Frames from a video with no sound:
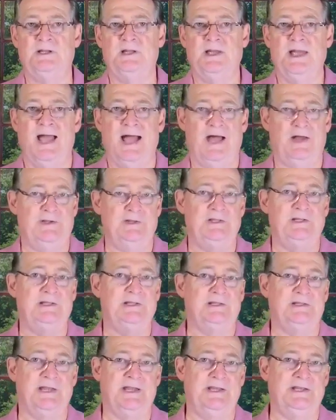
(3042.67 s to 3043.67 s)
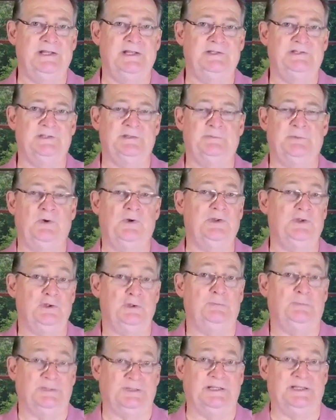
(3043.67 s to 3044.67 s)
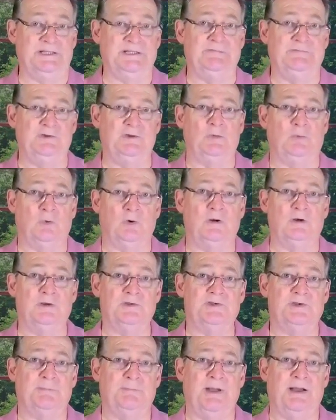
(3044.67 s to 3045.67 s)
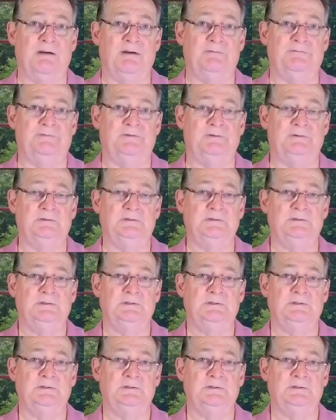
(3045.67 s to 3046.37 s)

How do you get how do you get to the point you believe your words are powerful?